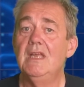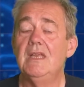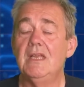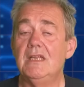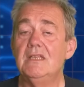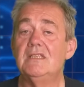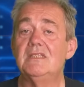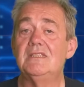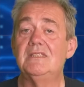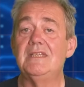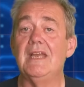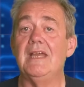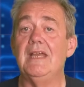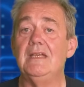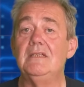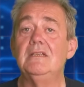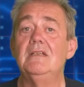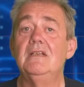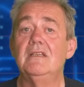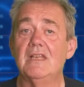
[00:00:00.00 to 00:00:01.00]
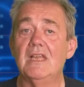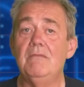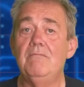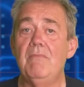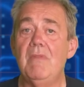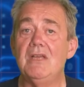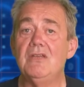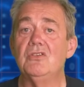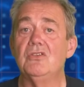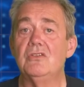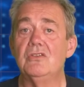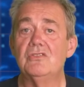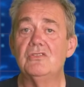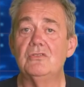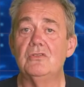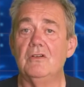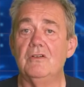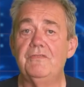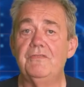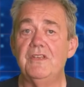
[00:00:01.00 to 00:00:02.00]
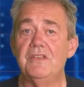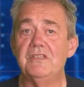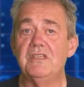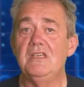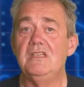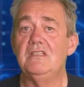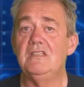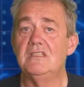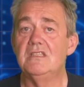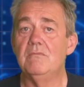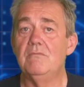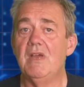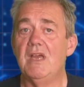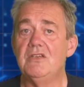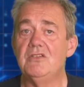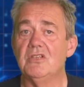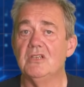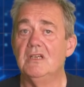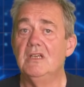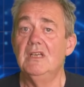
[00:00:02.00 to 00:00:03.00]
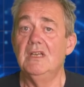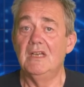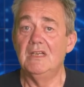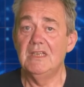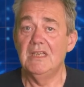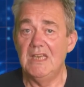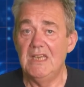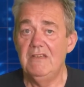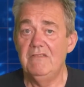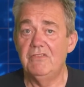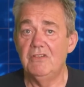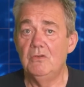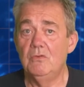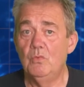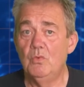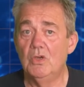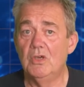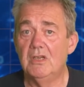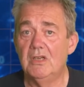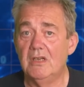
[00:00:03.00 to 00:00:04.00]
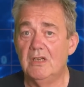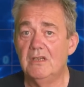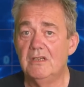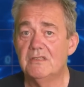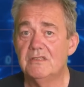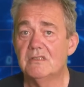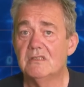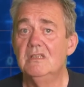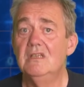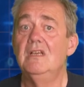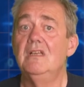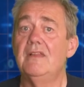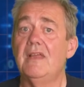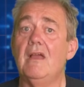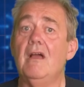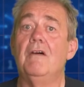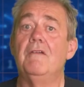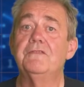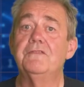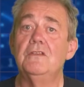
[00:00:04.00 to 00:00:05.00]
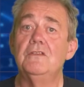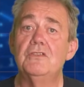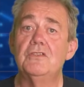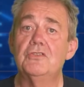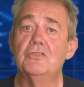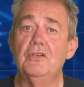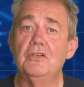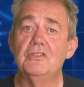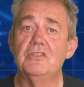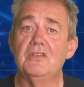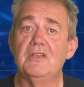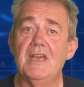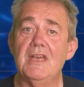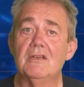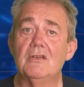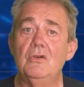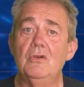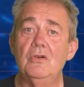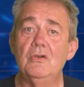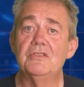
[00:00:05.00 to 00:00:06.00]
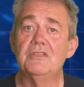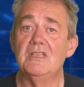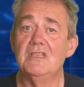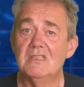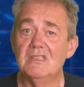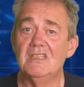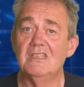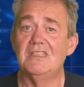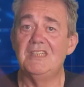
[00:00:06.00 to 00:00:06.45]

Instead, they measure the stuff that's easy to measure, and even worse, they often structure their courses to